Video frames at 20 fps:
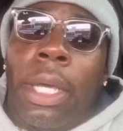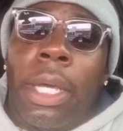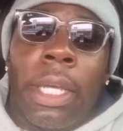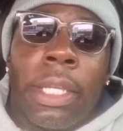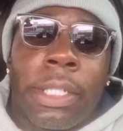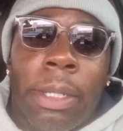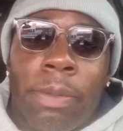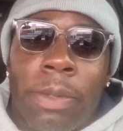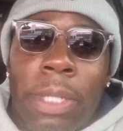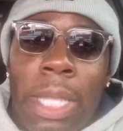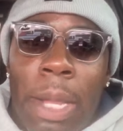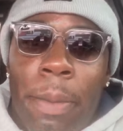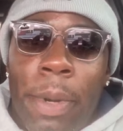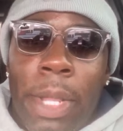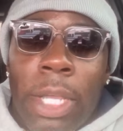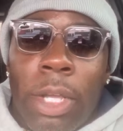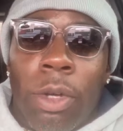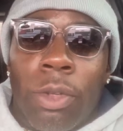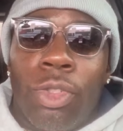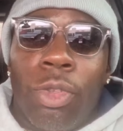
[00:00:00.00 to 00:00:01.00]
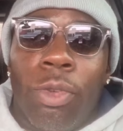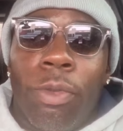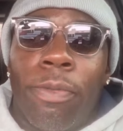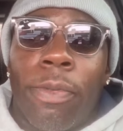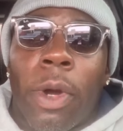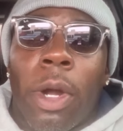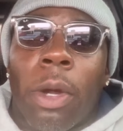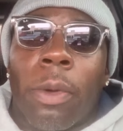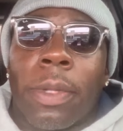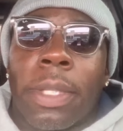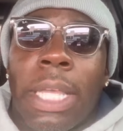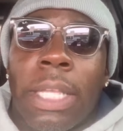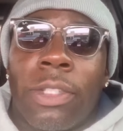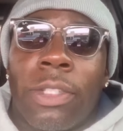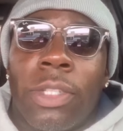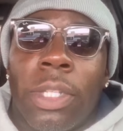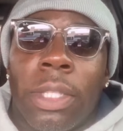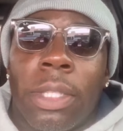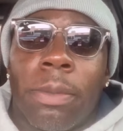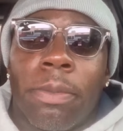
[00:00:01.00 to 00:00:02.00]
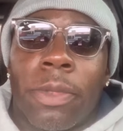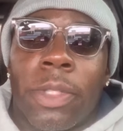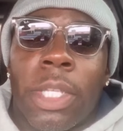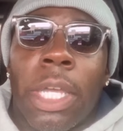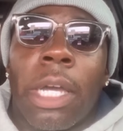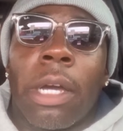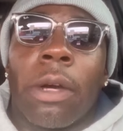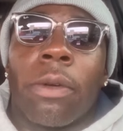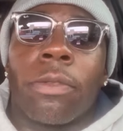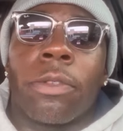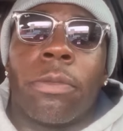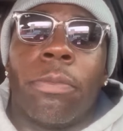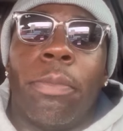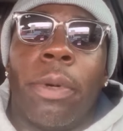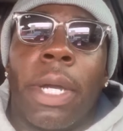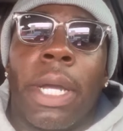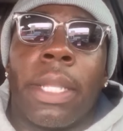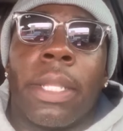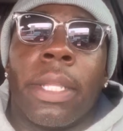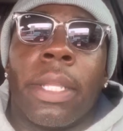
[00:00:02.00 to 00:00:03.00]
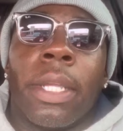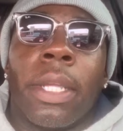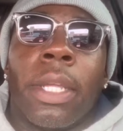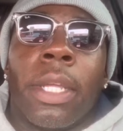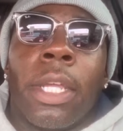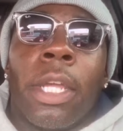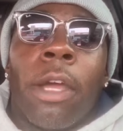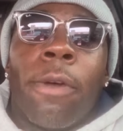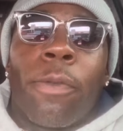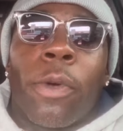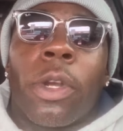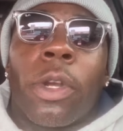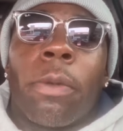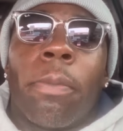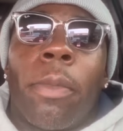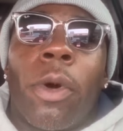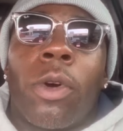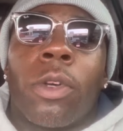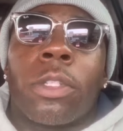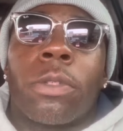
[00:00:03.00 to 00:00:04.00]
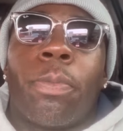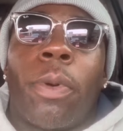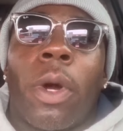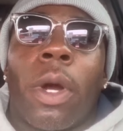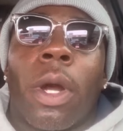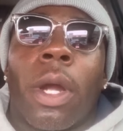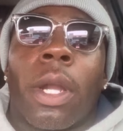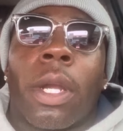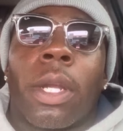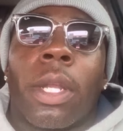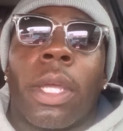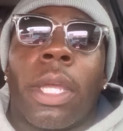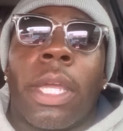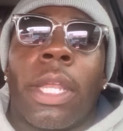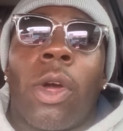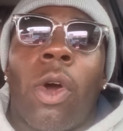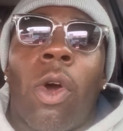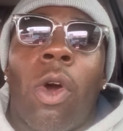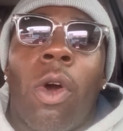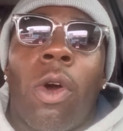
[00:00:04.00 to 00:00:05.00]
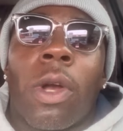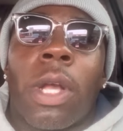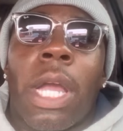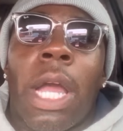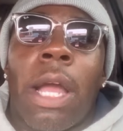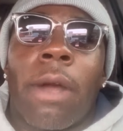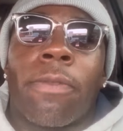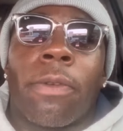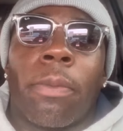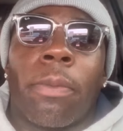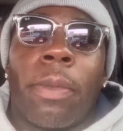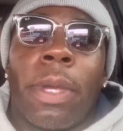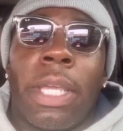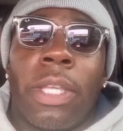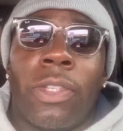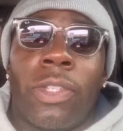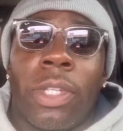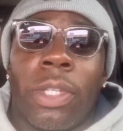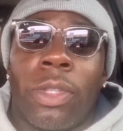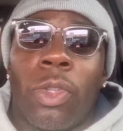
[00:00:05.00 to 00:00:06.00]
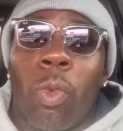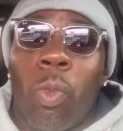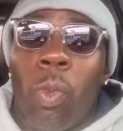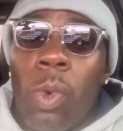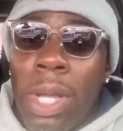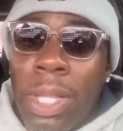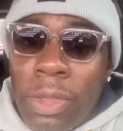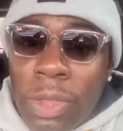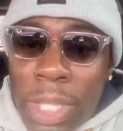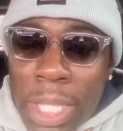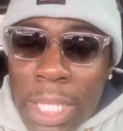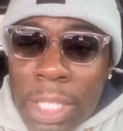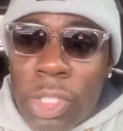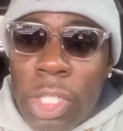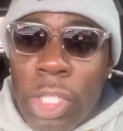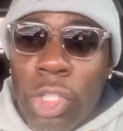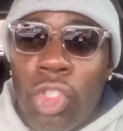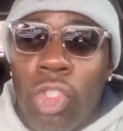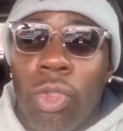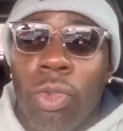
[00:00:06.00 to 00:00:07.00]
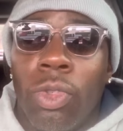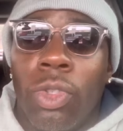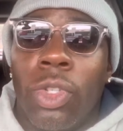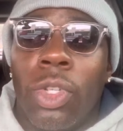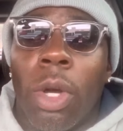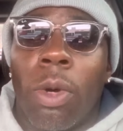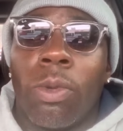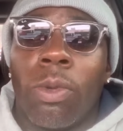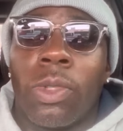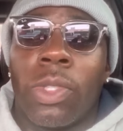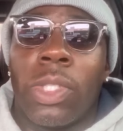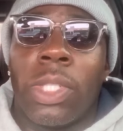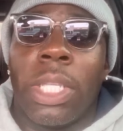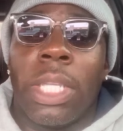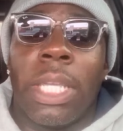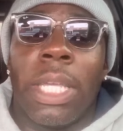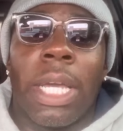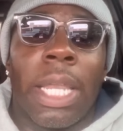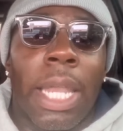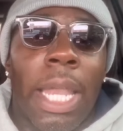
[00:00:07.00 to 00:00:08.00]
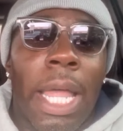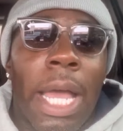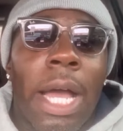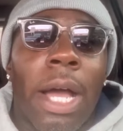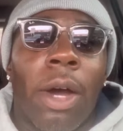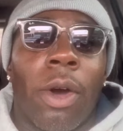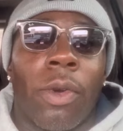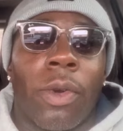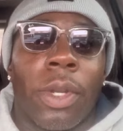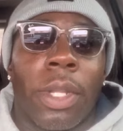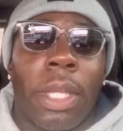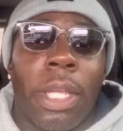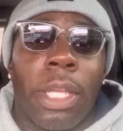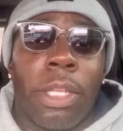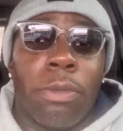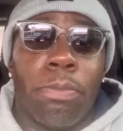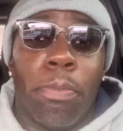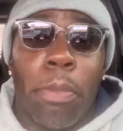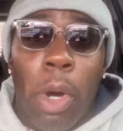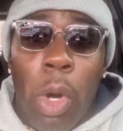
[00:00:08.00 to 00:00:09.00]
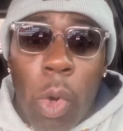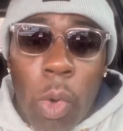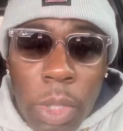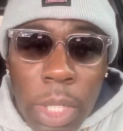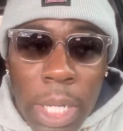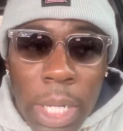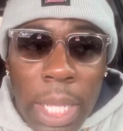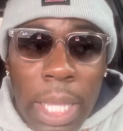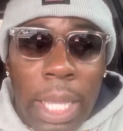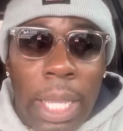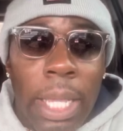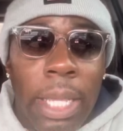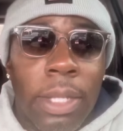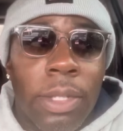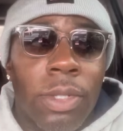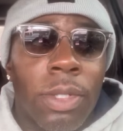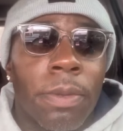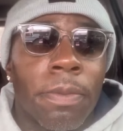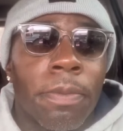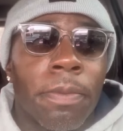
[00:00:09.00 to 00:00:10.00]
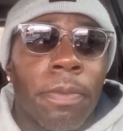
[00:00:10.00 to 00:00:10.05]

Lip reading: Sometimes they go too far with that shit themselves. But for the most part, in all conformation, the one things that you don't see allowed is bowed legs.